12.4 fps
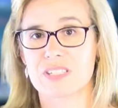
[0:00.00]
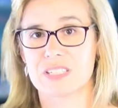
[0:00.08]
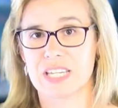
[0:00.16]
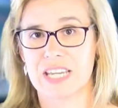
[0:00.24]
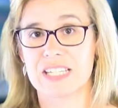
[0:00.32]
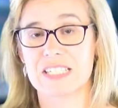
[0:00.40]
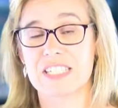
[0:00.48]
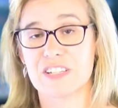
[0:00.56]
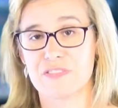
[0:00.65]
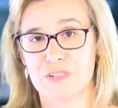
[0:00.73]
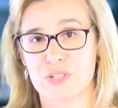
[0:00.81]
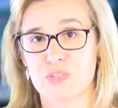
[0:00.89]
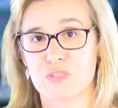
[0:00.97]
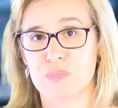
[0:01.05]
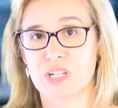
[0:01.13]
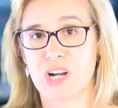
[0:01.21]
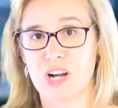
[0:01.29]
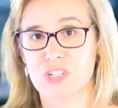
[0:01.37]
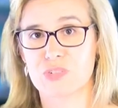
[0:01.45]
date differs from the
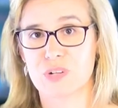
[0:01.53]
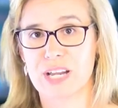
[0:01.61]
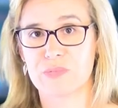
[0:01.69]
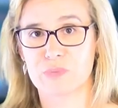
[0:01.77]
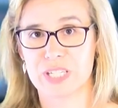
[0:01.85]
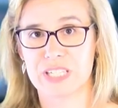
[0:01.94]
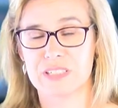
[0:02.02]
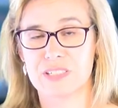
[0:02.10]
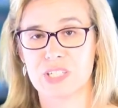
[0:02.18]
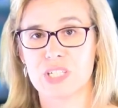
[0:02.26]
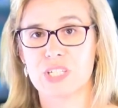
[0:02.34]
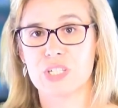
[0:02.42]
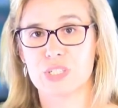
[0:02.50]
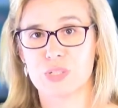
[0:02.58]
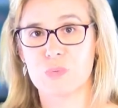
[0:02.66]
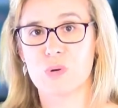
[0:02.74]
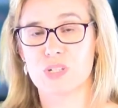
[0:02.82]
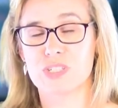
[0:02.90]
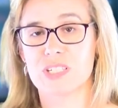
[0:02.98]
contract rent, you
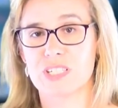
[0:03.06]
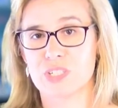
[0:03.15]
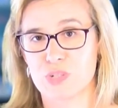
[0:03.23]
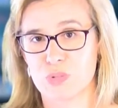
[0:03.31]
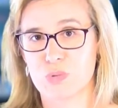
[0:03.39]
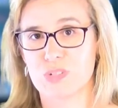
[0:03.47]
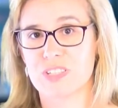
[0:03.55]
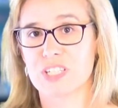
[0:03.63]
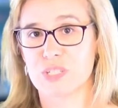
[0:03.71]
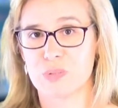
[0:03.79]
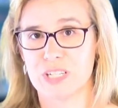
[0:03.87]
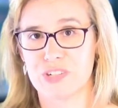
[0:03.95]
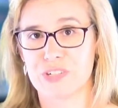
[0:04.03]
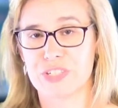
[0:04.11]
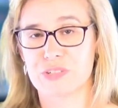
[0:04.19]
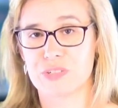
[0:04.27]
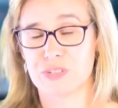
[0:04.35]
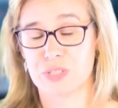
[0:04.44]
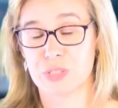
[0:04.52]
want to ensure that you enter
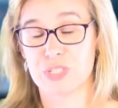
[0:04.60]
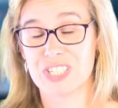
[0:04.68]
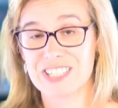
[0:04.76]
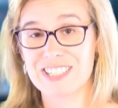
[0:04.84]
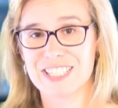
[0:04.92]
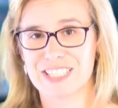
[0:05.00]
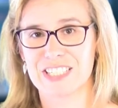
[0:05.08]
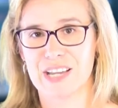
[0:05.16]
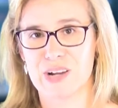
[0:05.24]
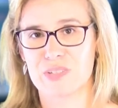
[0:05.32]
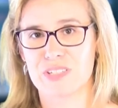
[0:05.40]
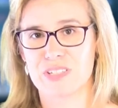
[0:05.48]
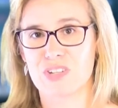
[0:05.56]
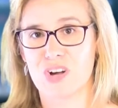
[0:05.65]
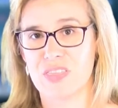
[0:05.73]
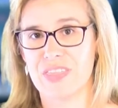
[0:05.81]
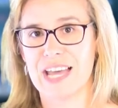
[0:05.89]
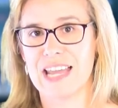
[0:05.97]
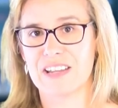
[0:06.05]
your utility allowances
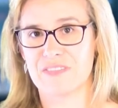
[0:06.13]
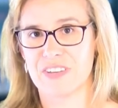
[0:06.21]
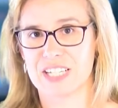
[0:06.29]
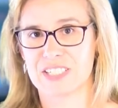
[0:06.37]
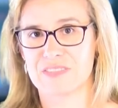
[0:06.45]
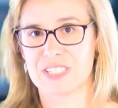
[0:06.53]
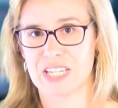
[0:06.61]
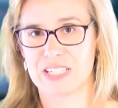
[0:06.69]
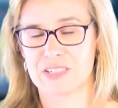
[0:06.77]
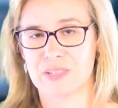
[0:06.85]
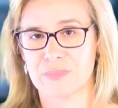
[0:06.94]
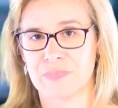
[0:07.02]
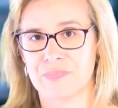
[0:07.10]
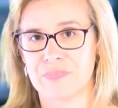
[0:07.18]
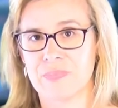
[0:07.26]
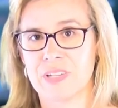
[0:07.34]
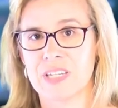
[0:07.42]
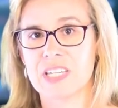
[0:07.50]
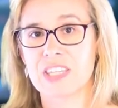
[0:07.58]
on that effective date.
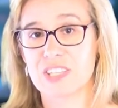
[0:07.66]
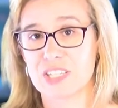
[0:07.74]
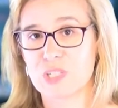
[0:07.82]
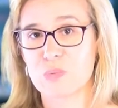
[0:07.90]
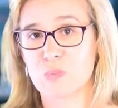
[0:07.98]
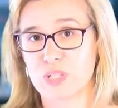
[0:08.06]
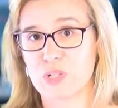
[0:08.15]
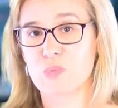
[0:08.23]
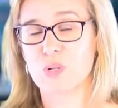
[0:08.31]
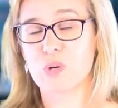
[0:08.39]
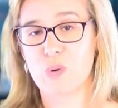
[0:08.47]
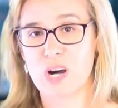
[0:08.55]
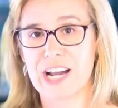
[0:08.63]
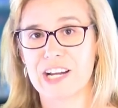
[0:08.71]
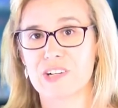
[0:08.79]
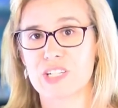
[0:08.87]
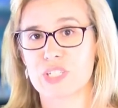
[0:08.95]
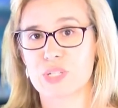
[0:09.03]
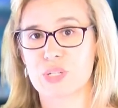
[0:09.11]
This will require
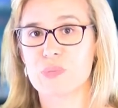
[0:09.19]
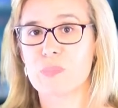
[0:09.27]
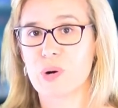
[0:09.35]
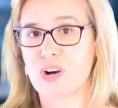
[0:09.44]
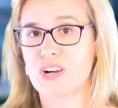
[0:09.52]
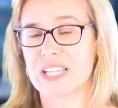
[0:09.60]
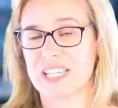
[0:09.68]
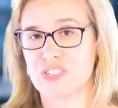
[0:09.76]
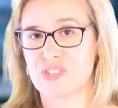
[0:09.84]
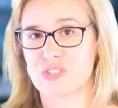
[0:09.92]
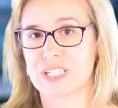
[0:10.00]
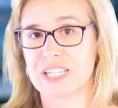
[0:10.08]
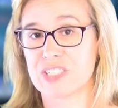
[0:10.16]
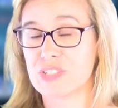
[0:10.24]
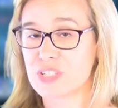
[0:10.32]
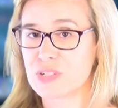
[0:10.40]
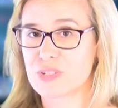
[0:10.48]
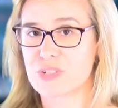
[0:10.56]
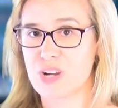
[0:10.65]
a two-part entry into
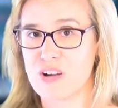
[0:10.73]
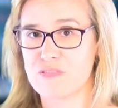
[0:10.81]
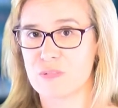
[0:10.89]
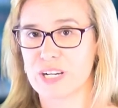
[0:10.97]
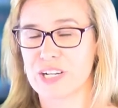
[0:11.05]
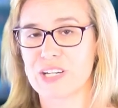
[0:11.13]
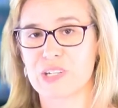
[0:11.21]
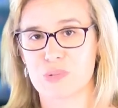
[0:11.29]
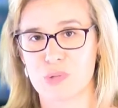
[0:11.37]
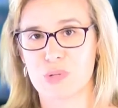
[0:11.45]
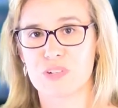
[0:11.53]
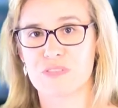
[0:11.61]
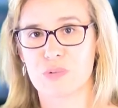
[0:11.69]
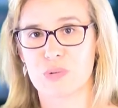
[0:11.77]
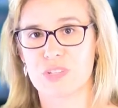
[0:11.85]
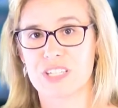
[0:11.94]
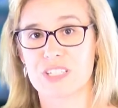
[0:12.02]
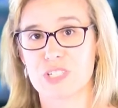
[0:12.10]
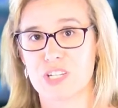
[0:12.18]
your software in order for
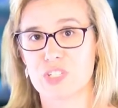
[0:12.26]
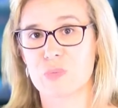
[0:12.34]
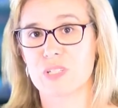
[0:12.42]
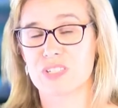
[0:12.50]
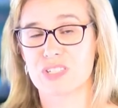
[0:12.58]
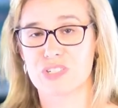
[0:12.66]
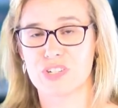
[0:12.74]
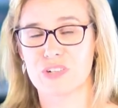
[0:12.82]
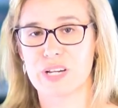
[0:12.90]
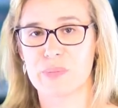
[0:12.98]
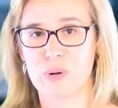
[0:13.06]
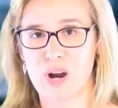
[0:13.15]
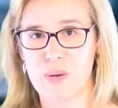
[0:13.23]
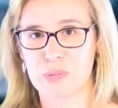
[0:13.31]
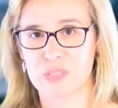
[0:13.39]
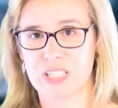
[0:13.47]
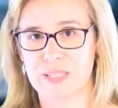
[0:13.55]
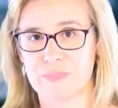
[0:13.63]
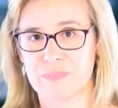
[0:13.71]
the adjustments to generate
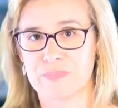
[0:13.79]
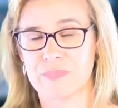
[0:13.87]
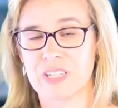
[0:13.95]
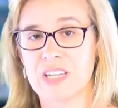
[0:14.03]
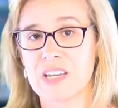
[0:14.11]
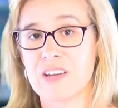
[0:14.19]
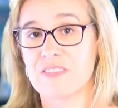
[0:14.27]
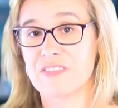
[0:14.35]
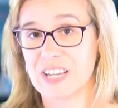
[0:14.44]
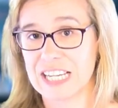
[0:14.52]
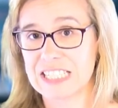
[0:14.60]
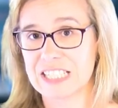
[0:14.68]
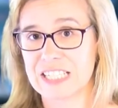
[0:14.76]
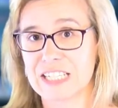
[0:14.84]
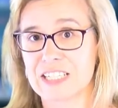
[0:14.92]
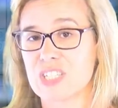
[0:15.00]
properly. Failing